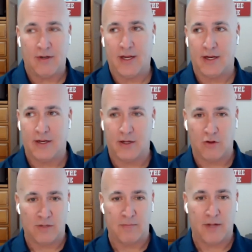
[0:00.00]
and to go
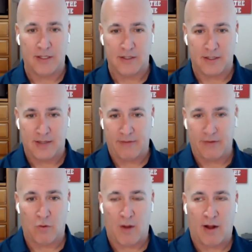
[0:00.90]
someplace and stay for
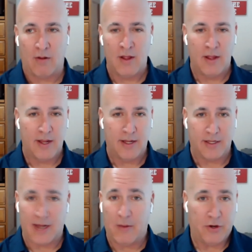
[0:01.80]
a while,
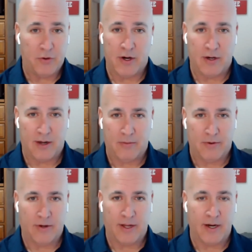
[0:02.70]
I would do it. I would do
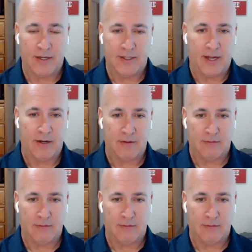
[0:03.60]
it again in a second.